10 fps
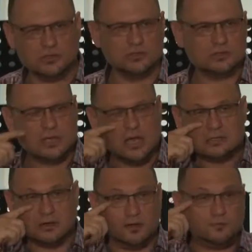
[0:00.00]
Jews.
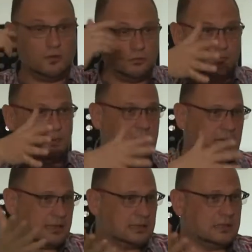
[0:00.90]
So if you'd be
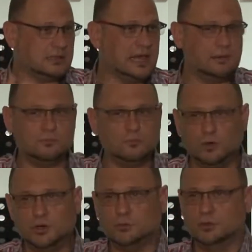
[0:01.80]
like them,
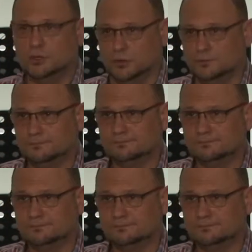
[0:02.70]
what do you would do?